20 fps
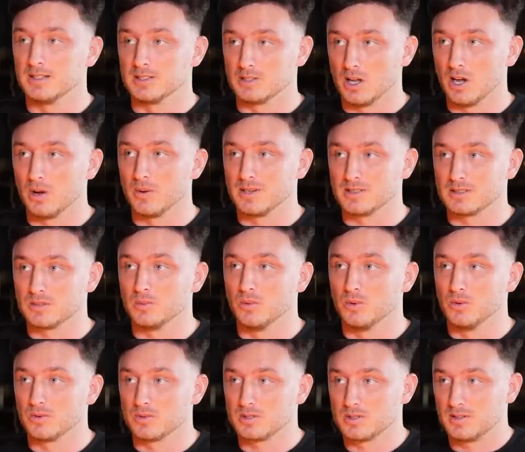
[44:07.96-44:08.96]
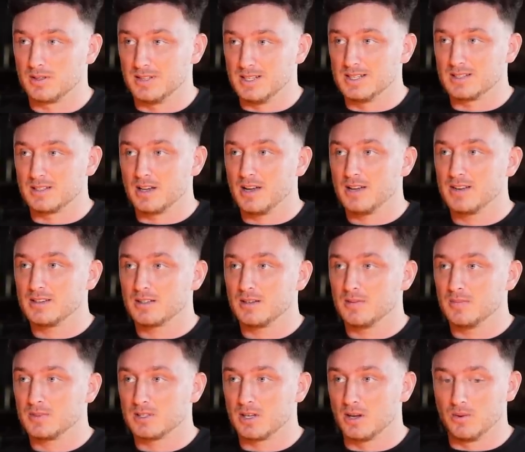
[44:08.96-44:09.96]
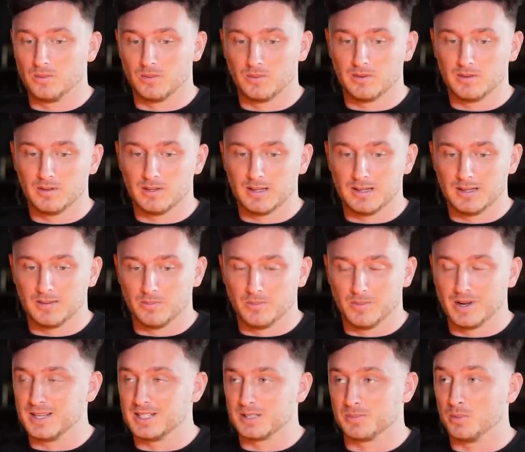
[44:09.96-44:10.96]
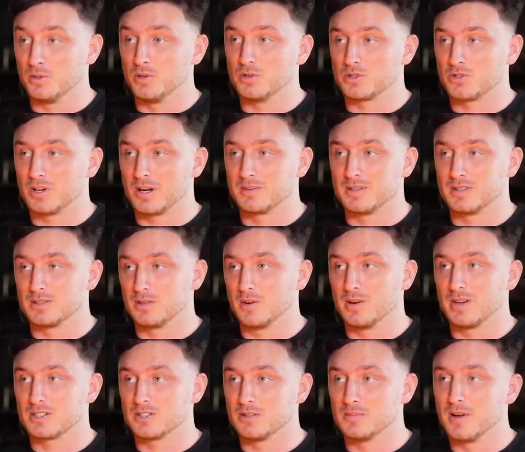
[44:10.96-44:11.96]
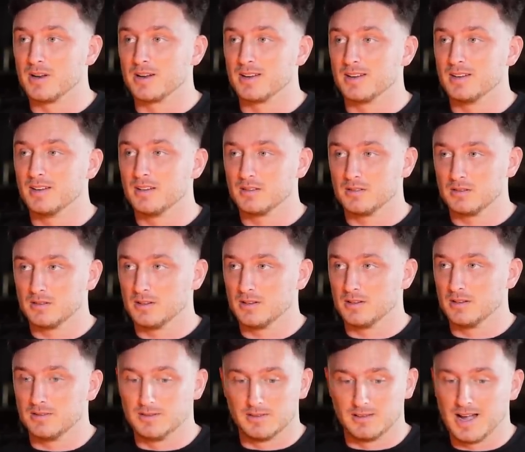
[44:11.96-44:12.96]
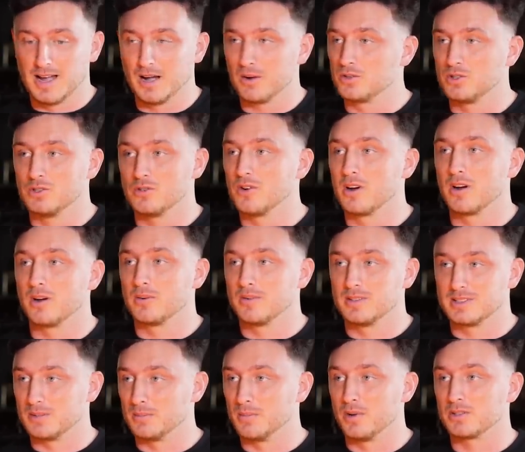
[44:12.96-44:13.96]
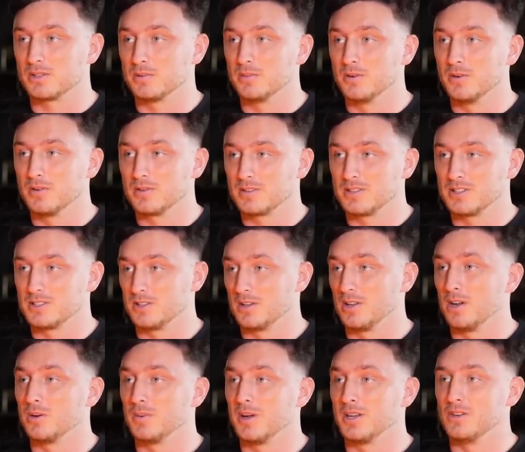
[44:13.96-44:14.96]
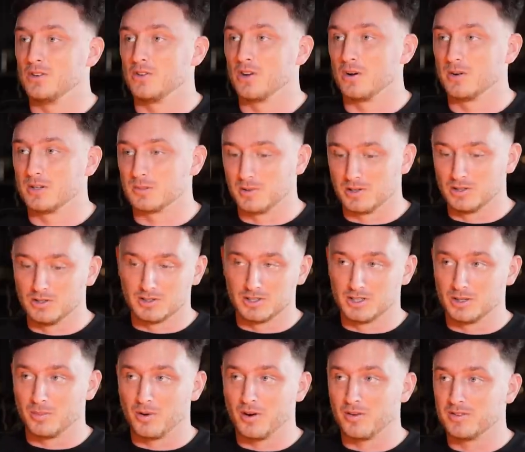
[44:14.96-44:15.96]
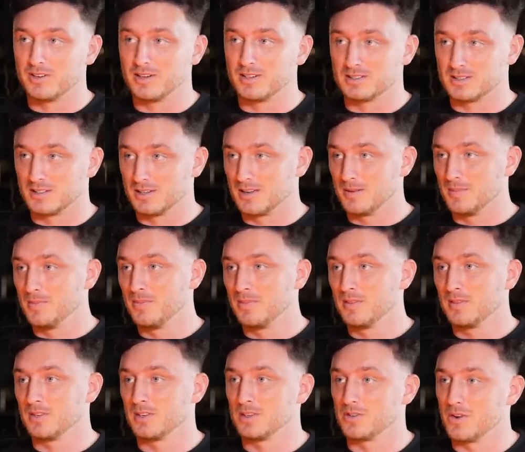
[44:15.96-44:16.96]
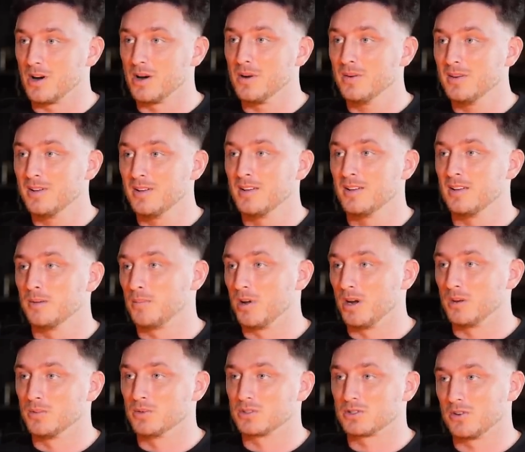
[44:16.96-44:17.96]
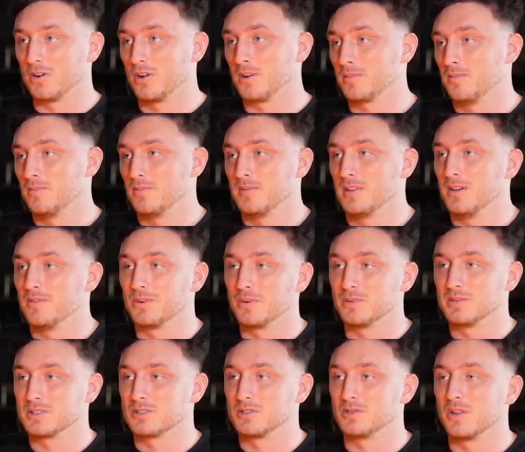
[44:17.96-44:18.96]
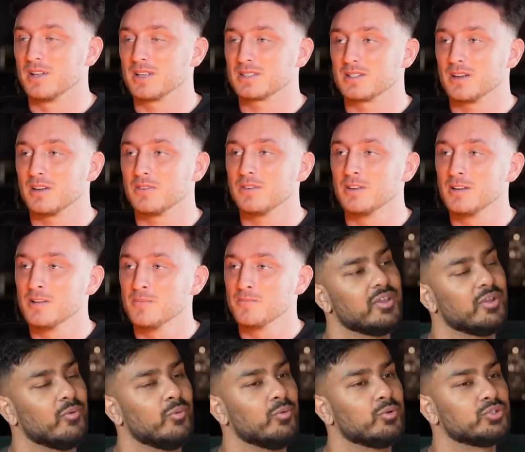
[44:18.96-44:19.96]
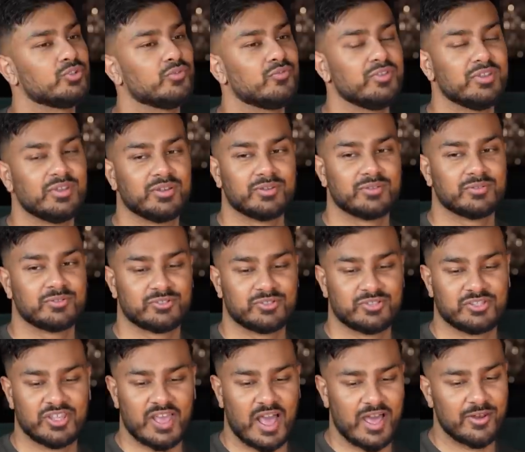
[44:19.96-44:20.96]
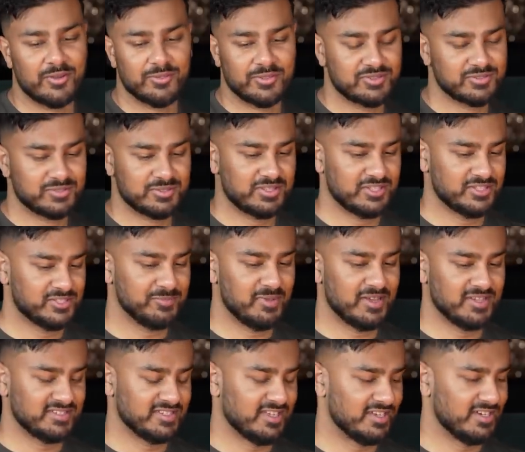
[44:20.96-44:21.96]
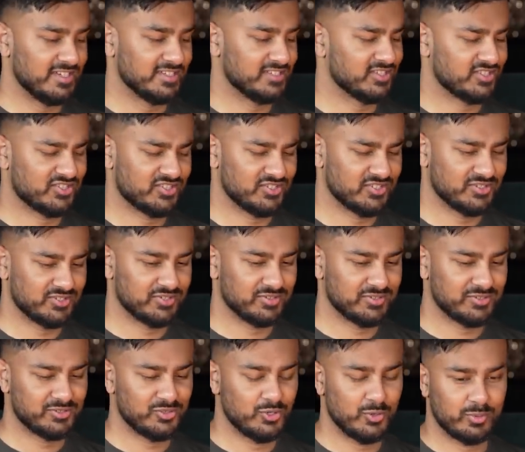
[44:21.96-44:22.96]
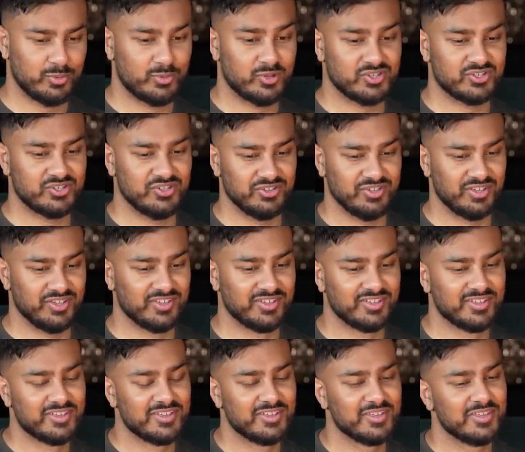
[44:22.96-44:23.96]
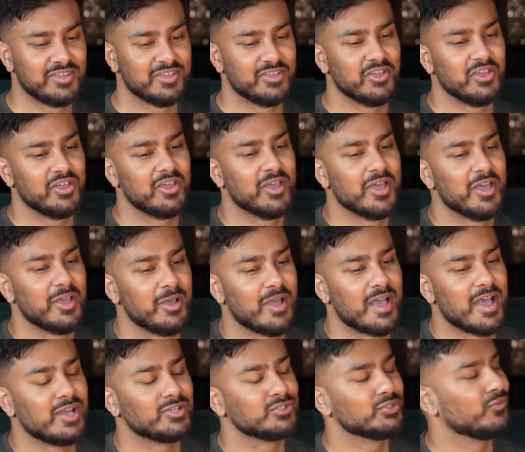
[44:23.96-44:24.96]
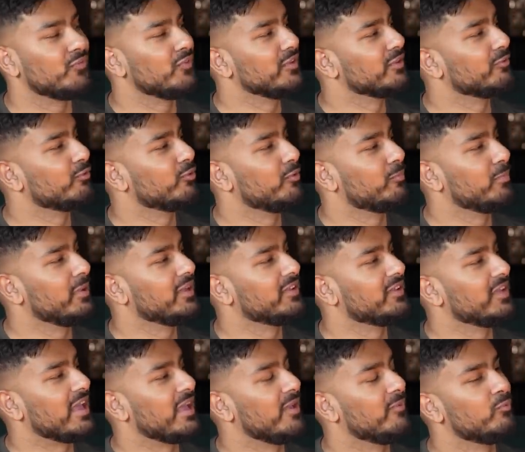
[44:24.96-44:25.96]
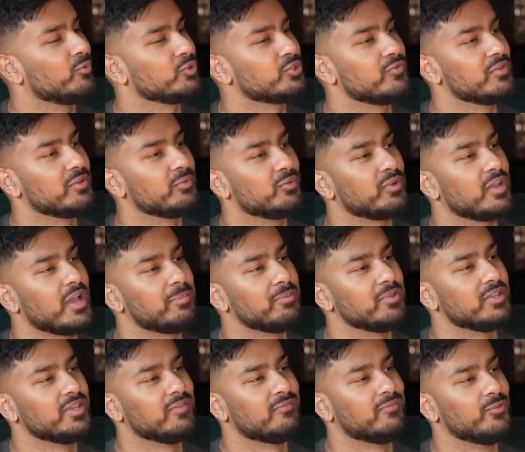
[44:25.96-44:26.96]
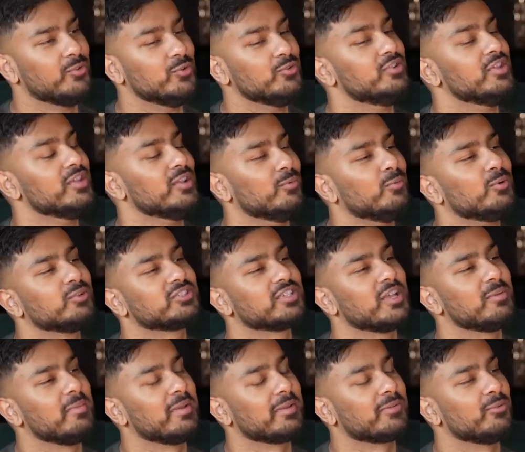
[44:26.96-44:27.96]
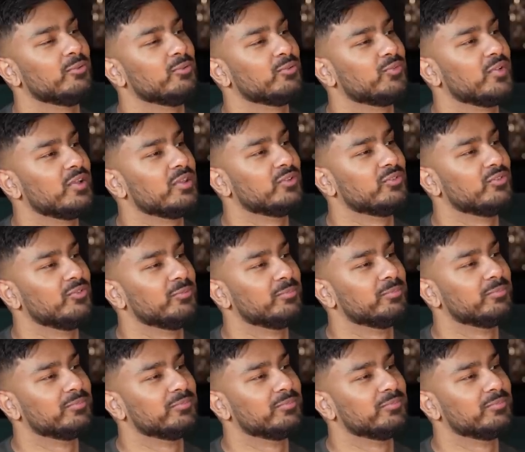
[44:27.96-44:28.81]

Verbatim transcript: is going towards these guys. Yeah. So when it's bootstrapped and there's no extra money, how do you grow? It's impossible because the only way you grow is by using your profit to grow, buy more stock, influence, and all that stuff. What do you think? I know this this might sound like such a stupid question, yeah, how do you think it would have played out, and what do you think would have happened if you didn't watch that McDonald's Founders film?